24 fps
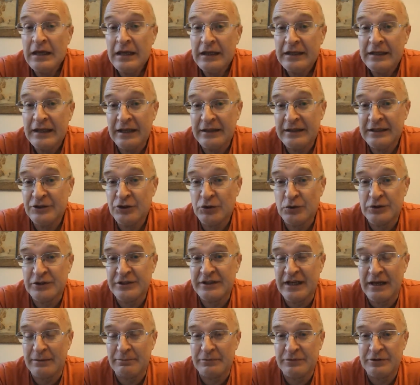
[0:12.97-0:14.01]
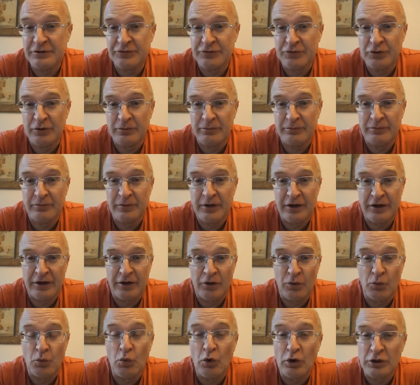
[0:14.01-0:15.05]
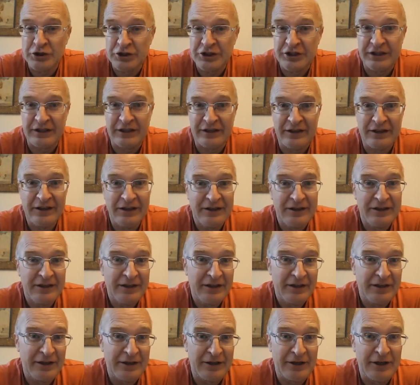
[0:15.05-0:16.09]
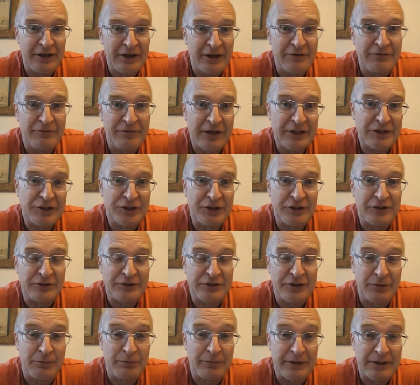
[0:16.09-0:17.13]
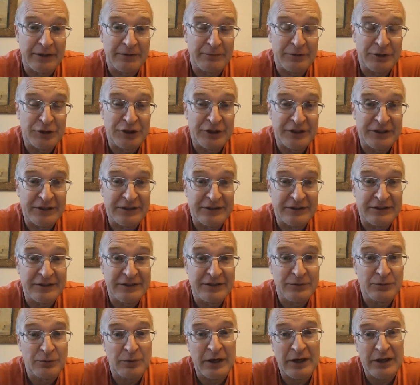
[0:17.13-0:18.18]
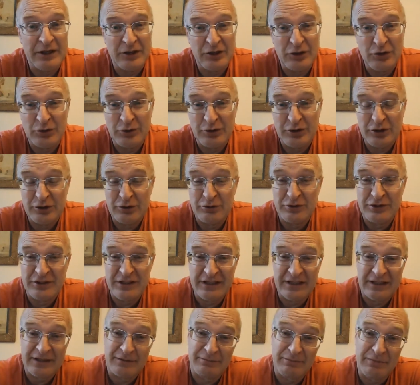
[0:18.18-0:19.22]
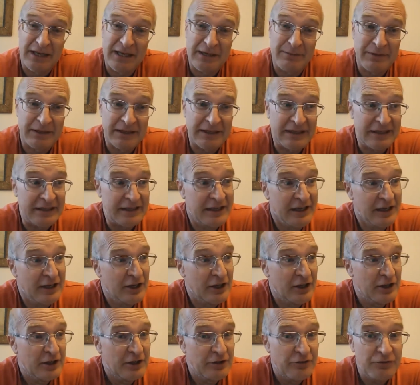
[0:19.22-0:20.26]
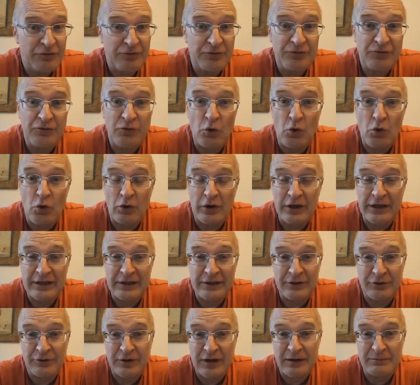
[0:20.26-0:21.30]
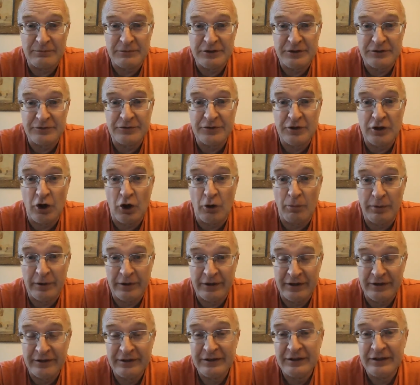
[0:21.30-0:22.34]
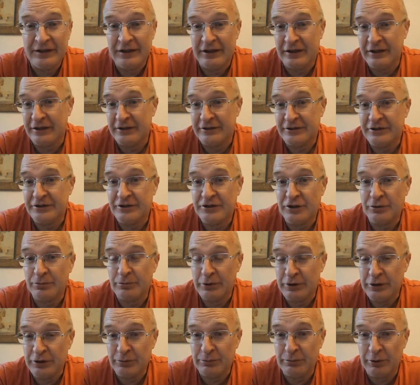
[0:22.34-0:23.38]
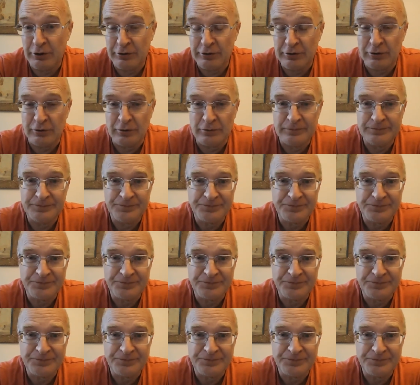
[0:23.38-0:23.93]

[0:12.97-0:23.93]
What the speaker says: Now this all stems from watching conventional tumbling machines where you're using maybe 4 kilograms of copper to tumble your bottle.